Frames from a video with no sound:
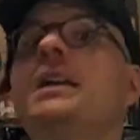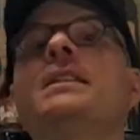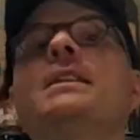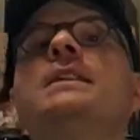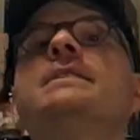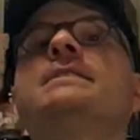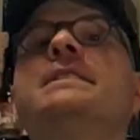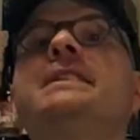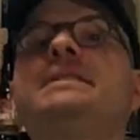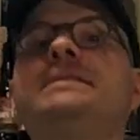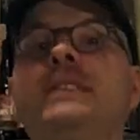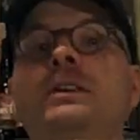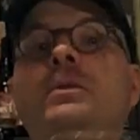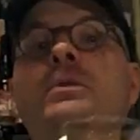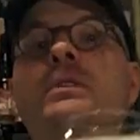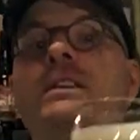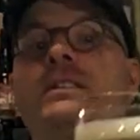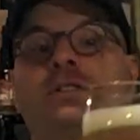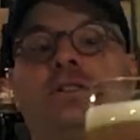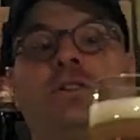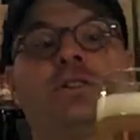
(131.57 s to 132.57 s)
Let's see
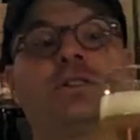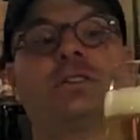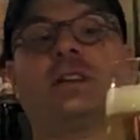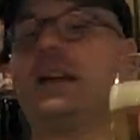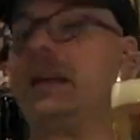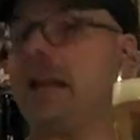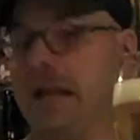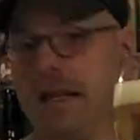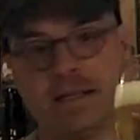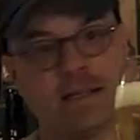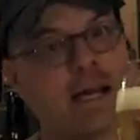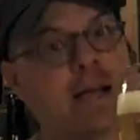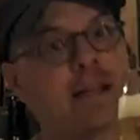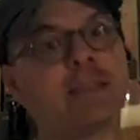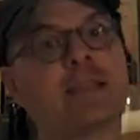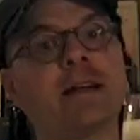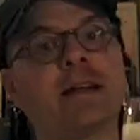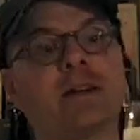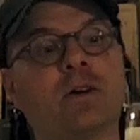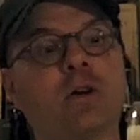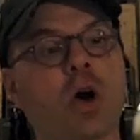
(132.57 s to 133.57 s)
what this looks like. Not
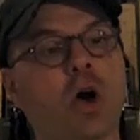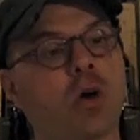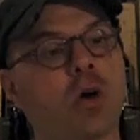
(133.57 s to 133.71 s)
that I don't